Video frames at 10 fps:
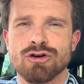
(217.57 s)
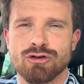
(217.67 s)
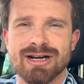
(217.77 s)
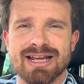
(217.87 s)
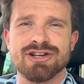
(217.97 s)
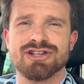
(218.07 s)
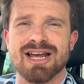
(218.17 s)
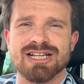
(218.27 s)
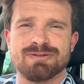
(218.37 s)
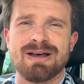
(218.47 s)
Grealish
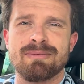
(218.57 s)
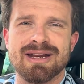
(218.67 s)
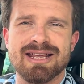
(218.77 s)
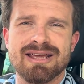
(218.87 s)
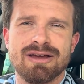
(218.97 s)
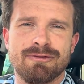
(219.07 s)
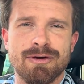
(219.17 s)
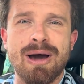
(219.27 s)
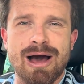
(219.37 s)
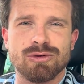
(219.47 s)
and his family
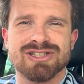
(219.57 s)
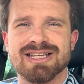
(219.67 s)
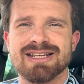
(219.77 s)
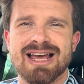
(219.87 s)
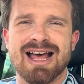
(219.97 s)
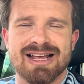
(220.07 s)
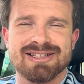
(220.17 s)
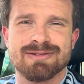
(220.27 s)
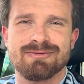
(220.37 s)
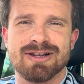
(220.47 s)
feel ousted at
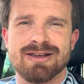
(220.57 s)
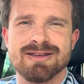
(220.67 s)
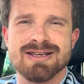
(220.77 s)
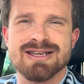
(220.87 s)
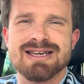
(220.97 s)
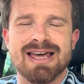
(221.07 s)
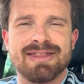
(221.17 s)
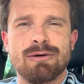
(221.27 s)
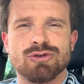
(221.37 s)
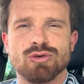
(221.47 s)
Aston Villa, and
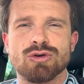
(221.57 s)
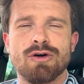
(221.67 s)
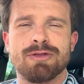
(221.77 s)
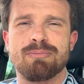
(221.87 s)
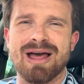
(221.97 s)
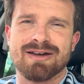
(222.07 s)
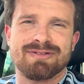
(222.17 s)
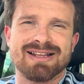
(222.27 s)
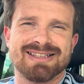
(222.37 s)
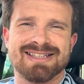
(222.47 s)
that was all off the back of
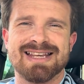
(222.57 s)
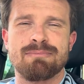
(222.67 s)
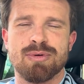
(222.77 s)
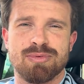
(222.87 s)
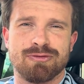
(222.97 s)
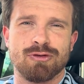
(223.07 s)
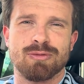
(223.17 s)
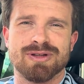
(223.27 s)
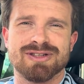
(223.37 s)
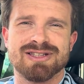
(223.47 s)
that December
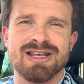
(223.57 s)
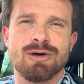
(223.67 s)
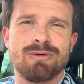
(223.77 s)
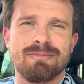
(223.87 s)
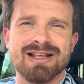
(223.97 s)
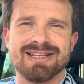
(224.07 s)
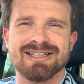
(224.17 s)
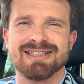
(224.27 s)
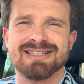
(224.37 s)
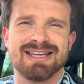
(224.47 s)
performance when
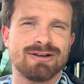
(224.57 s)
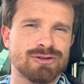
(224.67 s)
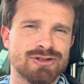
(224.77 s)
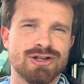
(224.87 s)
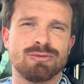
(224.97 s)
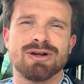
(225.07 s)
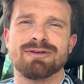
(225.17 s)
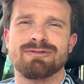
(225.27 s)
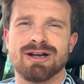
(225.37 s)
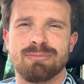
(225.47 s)
Manchester City lost 2-1
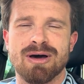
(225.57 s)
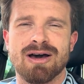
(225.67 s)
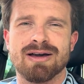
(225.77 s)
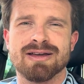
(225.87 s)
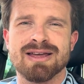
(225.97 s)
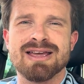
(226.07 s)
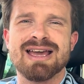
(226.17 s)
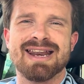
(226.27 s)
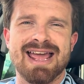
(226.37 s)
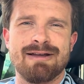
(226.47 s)
at Villa Park.
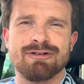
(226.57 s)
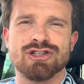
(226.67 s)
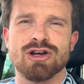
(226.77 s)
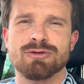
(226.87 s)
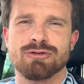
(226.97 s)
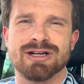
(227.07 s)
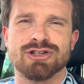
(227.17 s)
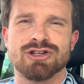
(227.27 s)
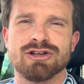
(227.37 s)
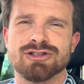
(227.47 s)
And every time
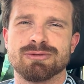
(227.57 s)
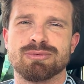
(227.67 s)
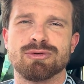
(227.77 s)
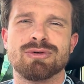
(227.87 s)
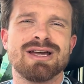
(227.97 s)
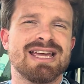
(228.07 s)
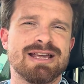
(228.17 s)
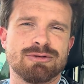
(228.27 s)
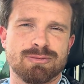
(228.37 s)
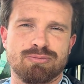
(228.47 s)
Grealish touched the ball,
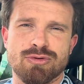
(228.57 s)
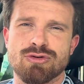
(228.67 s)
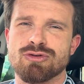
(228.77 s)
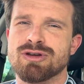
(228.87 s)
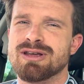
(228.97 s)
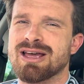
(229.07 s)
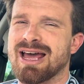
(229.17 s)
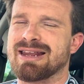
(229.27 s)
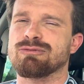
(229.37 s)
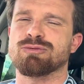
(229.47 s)
he was booed,
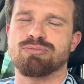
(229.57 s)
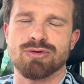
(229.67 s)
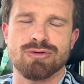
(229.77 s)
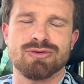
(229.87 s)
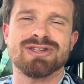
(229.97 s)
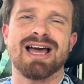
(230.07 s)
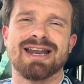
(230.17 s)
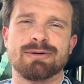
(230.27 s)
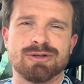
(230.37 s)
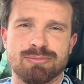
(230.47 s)
and it was boos,
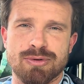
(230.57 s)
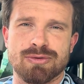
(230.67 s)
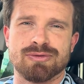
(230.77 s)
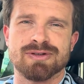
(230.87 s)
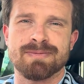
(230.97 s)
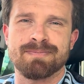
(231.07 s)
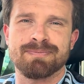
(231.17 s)
and it was boos.